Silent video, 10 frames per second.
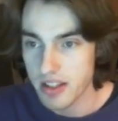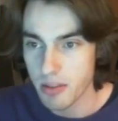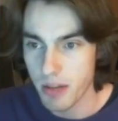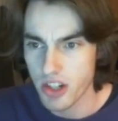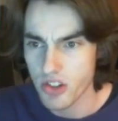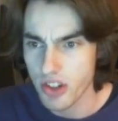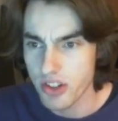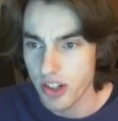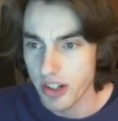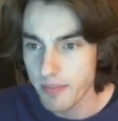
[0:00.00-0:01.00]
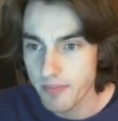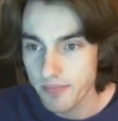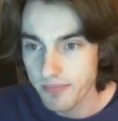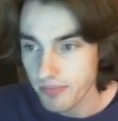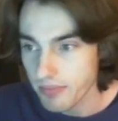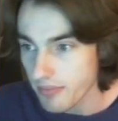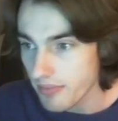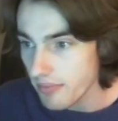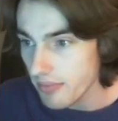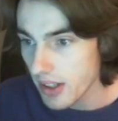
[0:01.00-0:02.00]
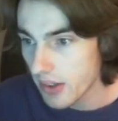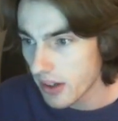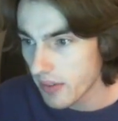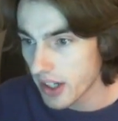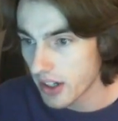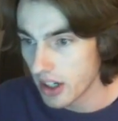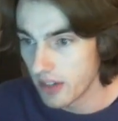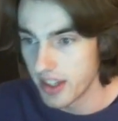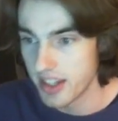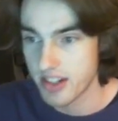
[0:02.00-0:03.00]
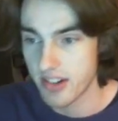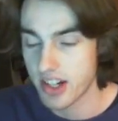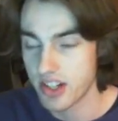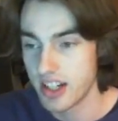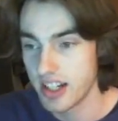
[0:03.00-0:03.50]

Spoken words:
Sumatra. So why don't we go over this direction